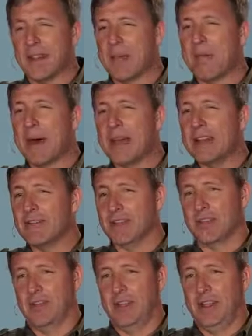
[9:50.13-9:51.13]
a bite of
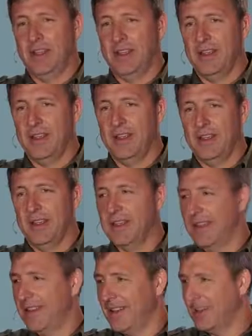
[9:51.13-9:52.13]
the cookie,
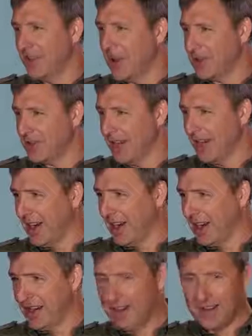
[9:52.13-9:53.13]
you're negotiating.